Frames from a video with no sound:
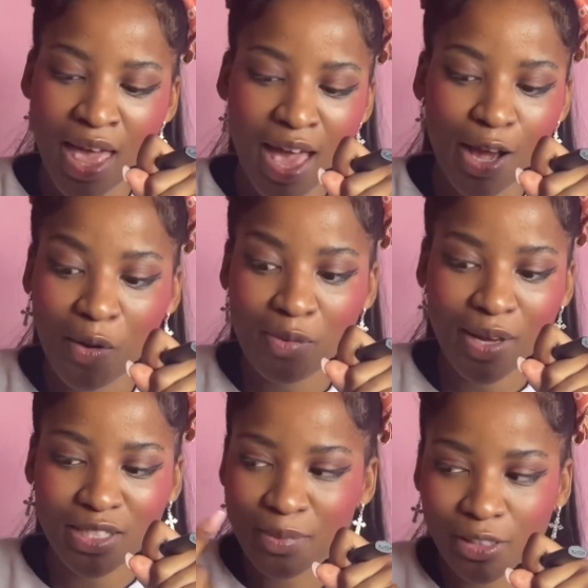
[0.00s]
And going
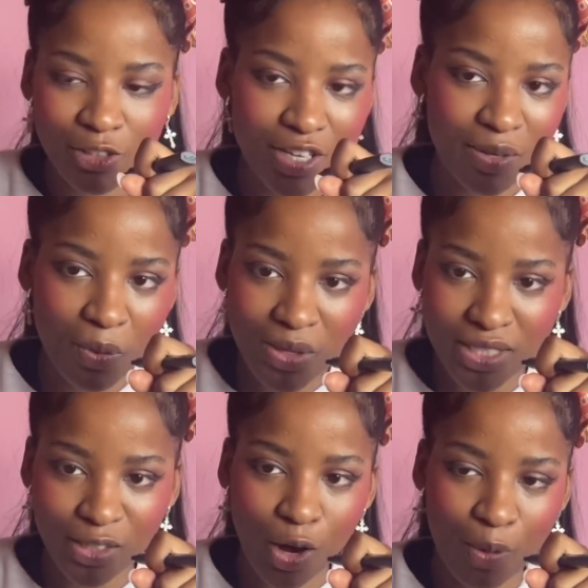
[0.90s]
back to my little Jane
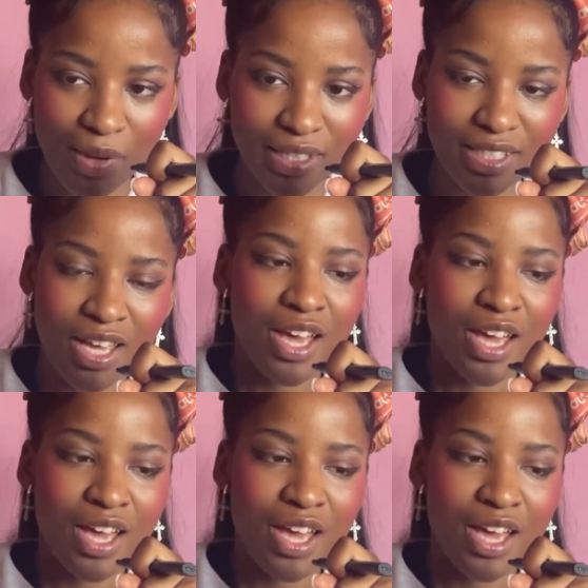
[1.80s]
Austen comment,